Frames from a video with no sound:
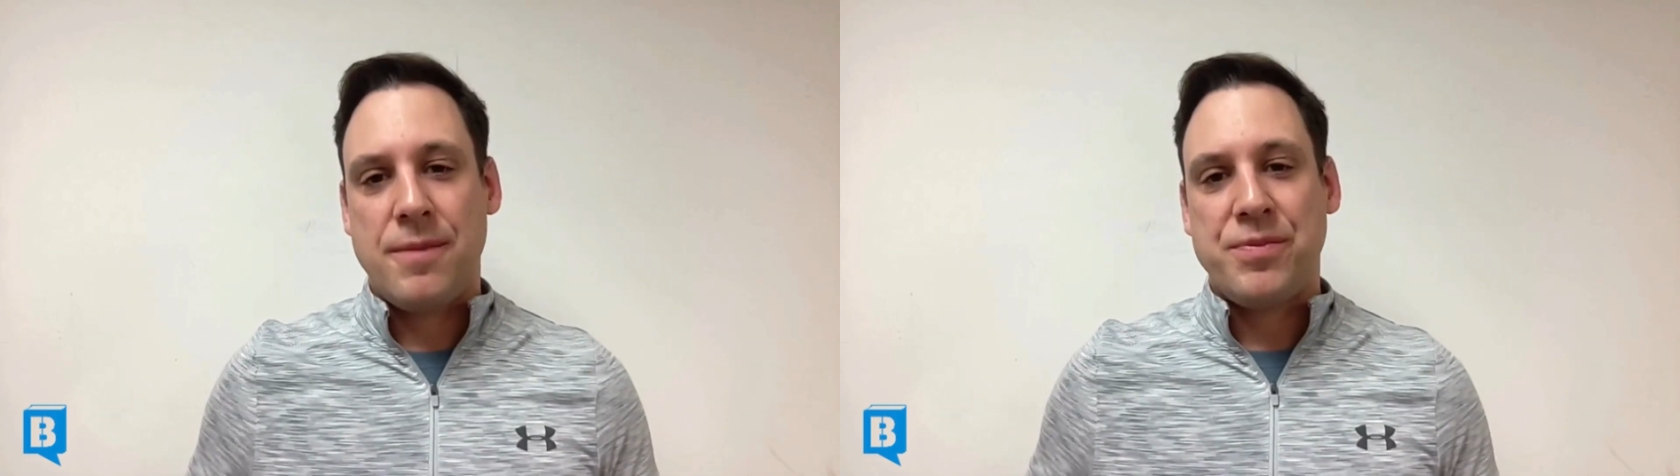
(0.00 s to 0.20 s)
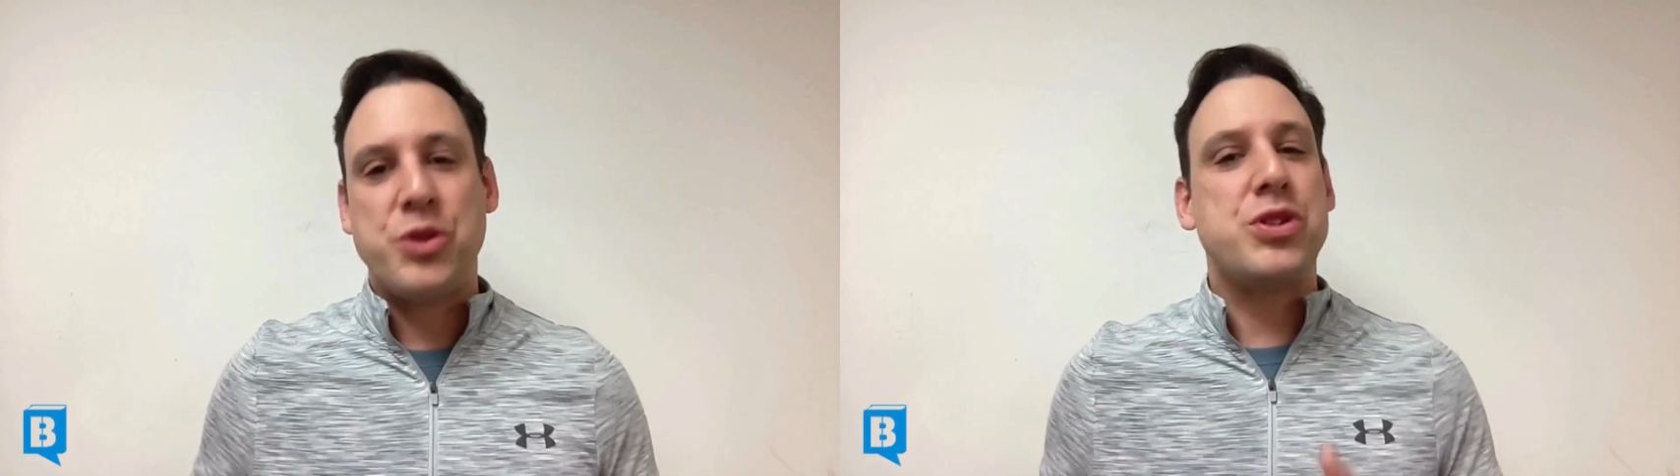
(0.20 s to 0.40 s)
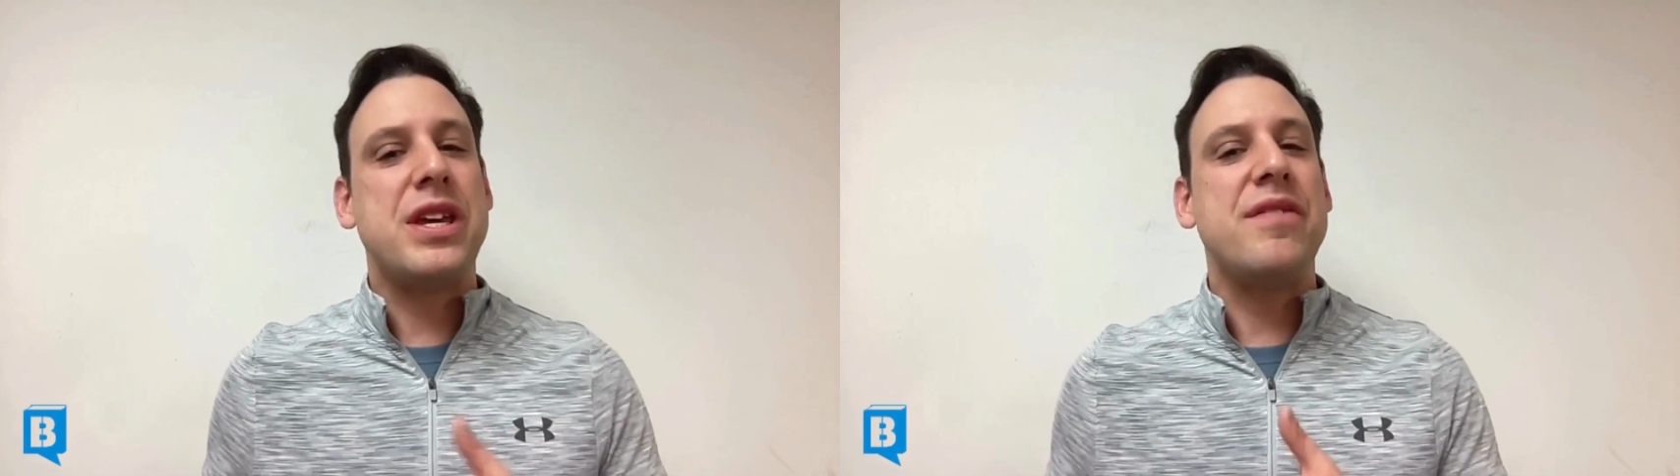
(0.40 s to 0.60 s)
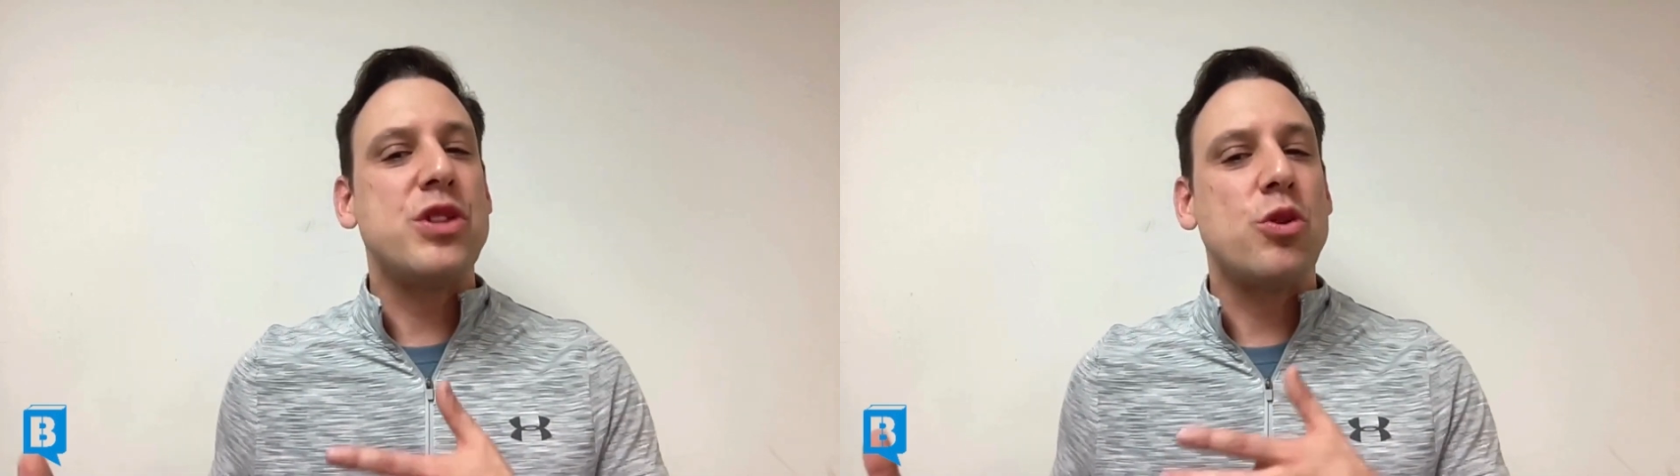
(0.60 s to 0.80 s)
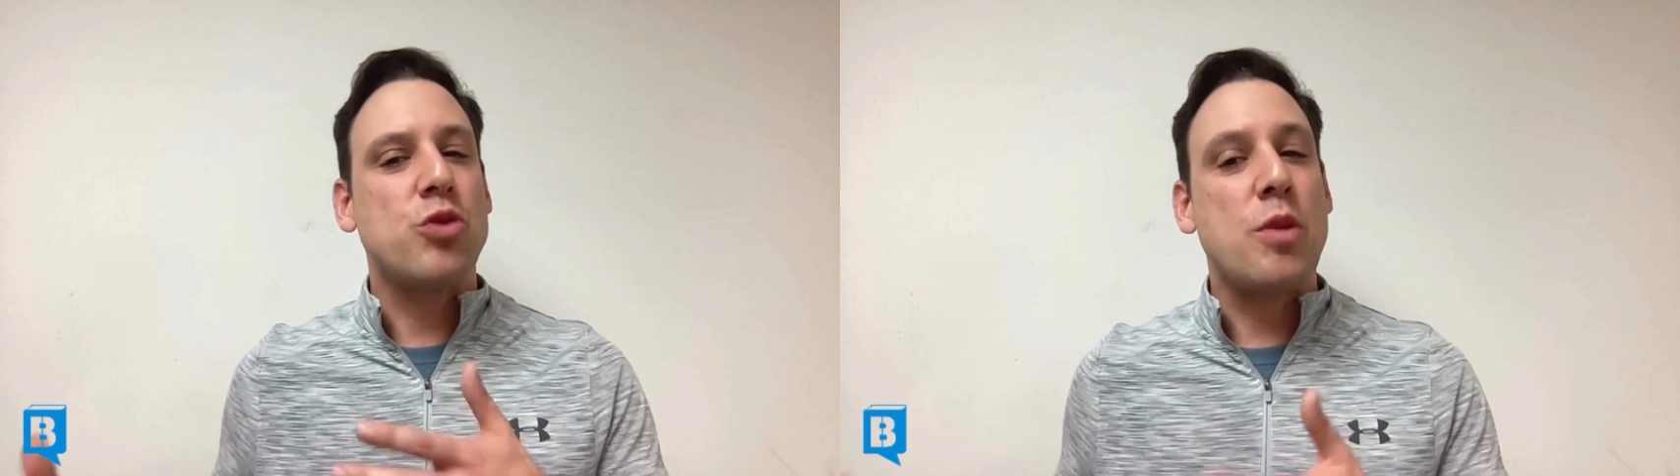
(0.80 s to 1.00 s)
You see, even
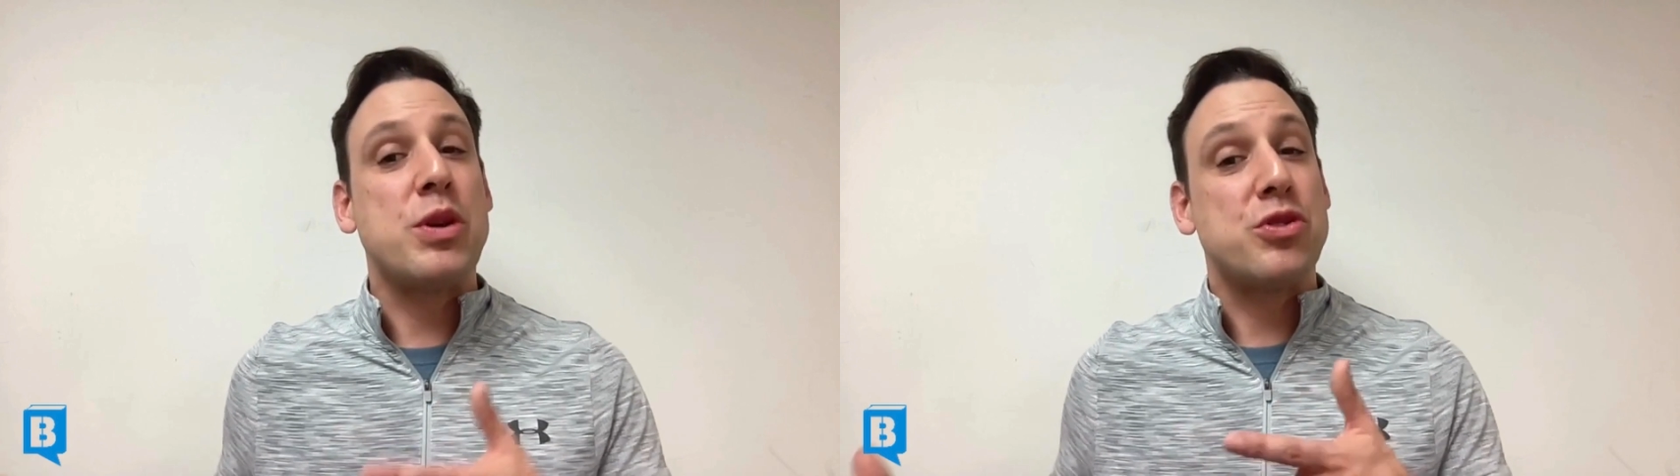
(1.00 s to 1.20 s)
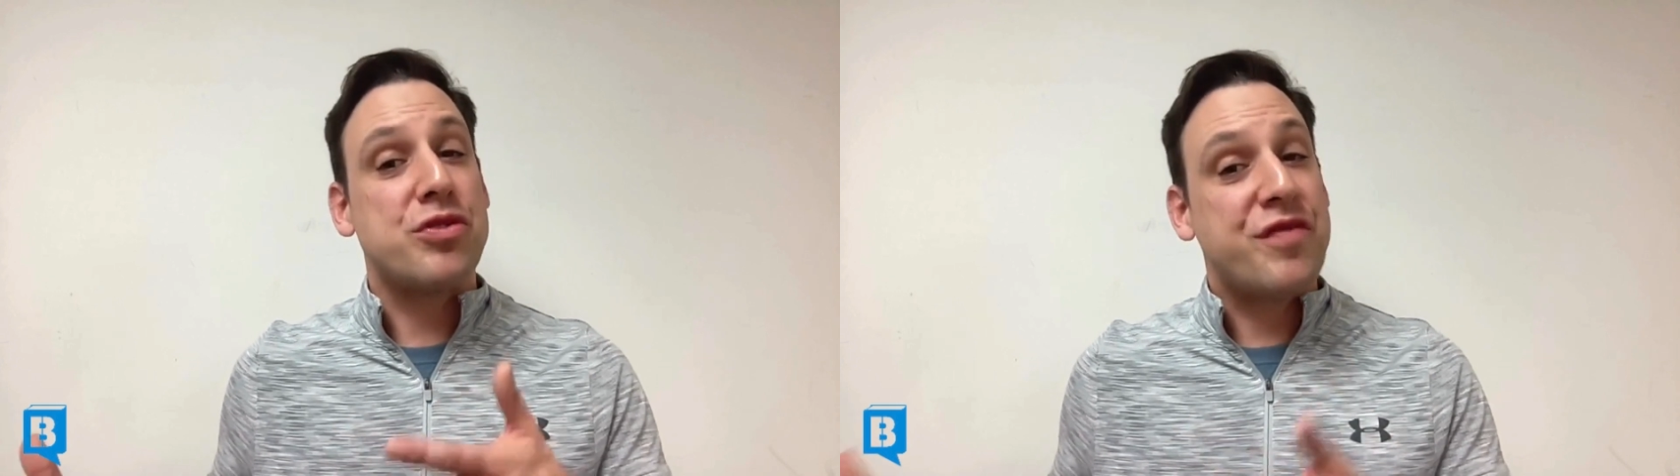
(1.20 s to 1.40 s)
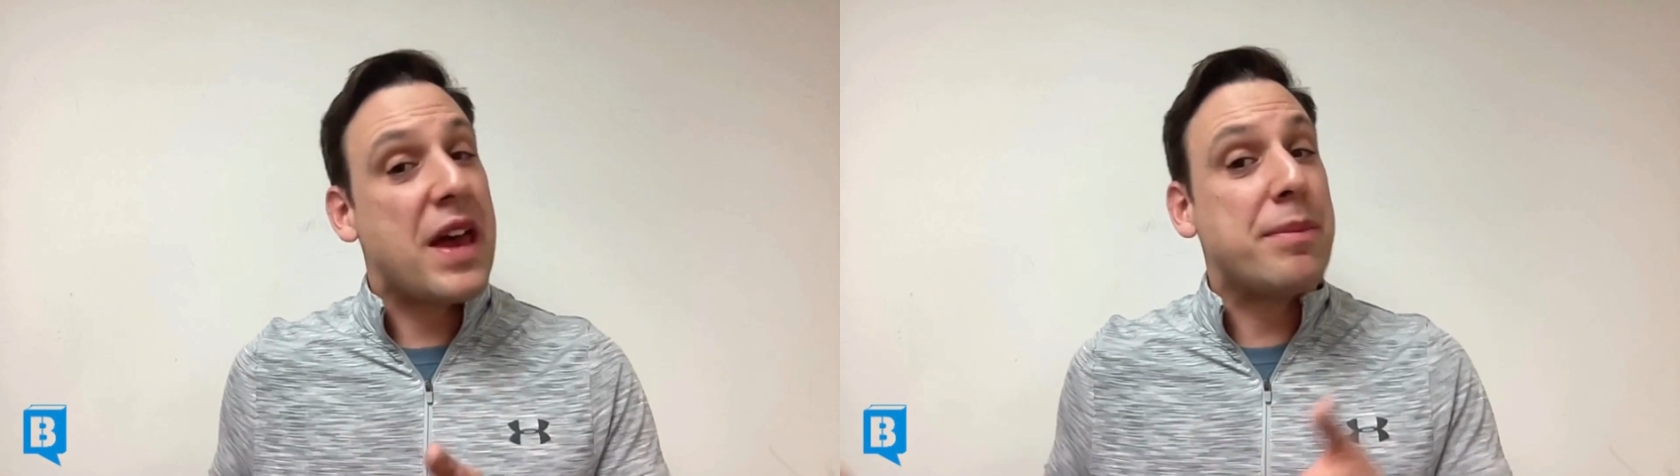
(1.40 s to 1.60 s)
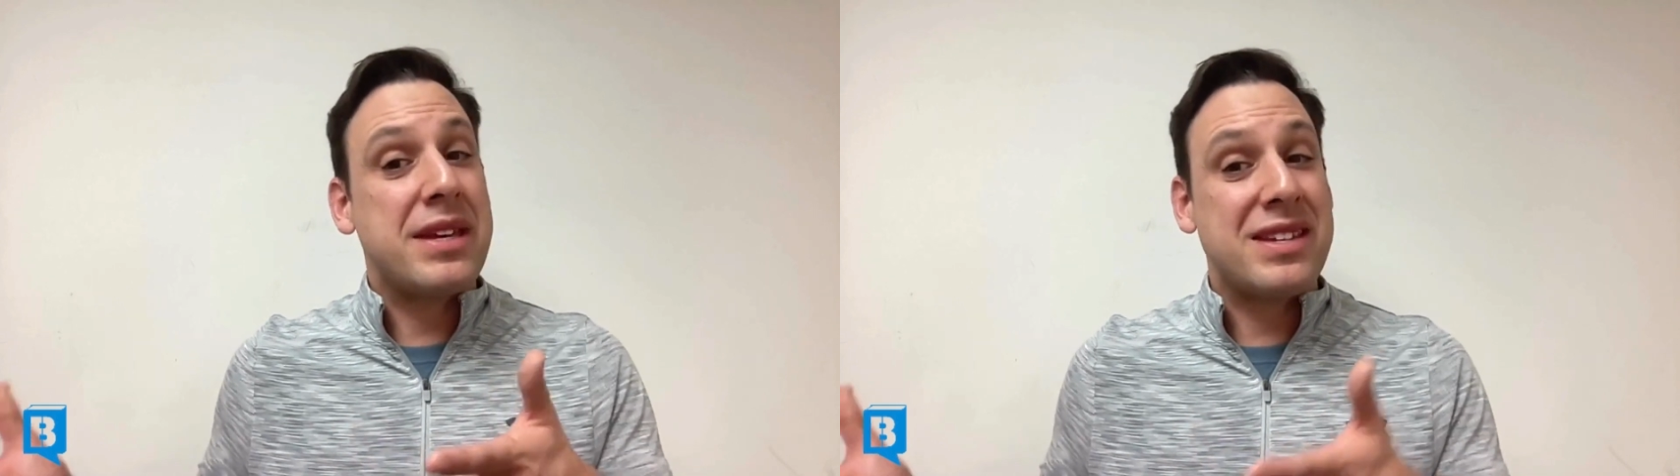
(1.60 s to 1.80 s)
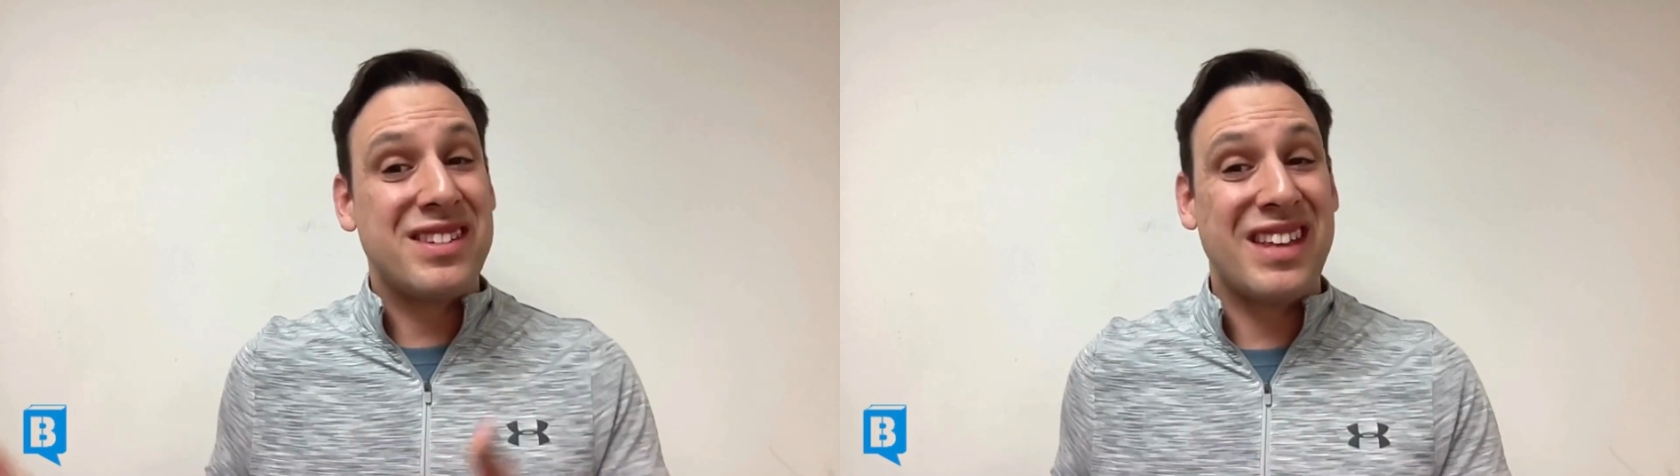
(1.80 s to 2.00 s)
though Romeo's family
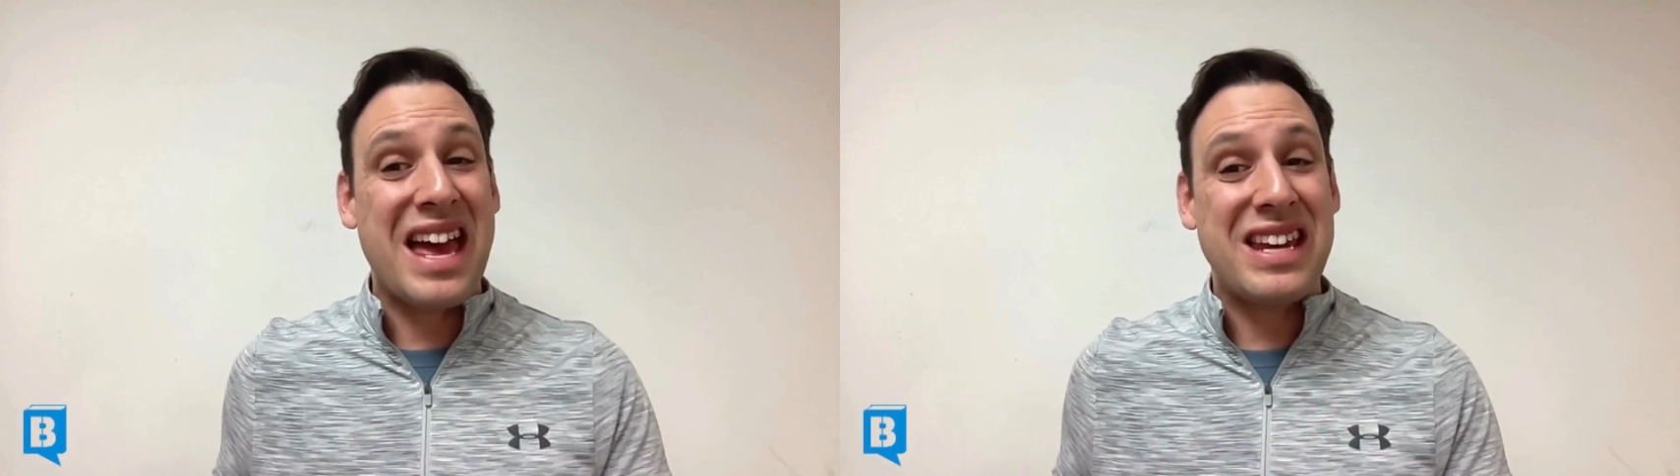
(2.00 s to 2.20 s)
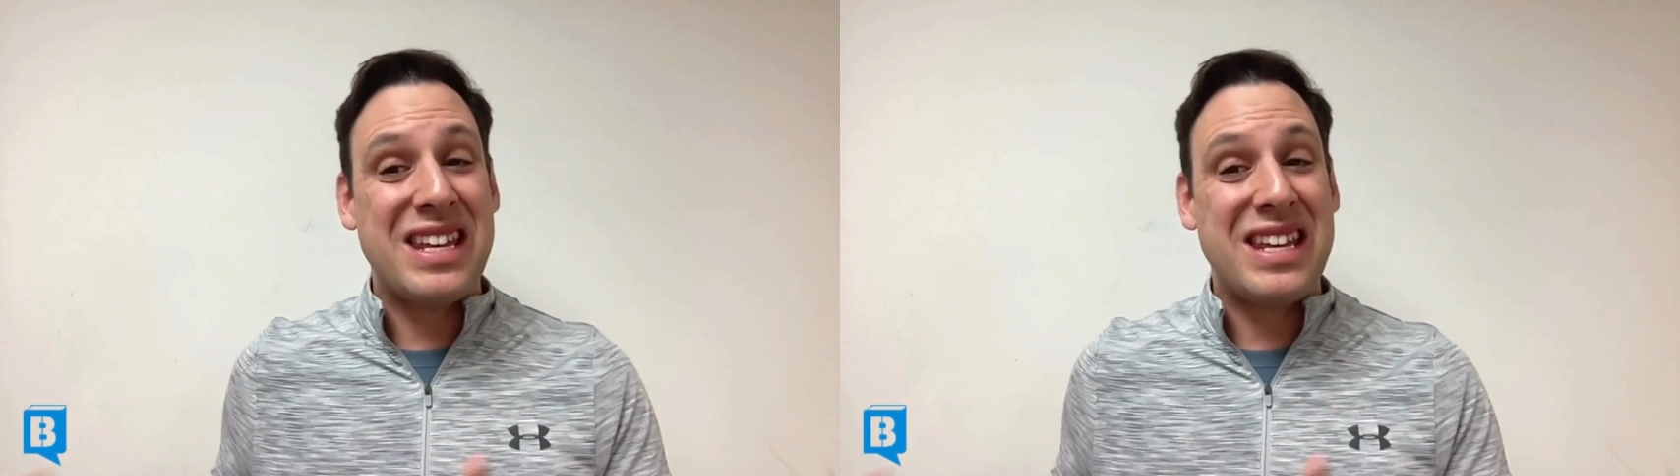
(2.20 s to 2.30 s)
is glad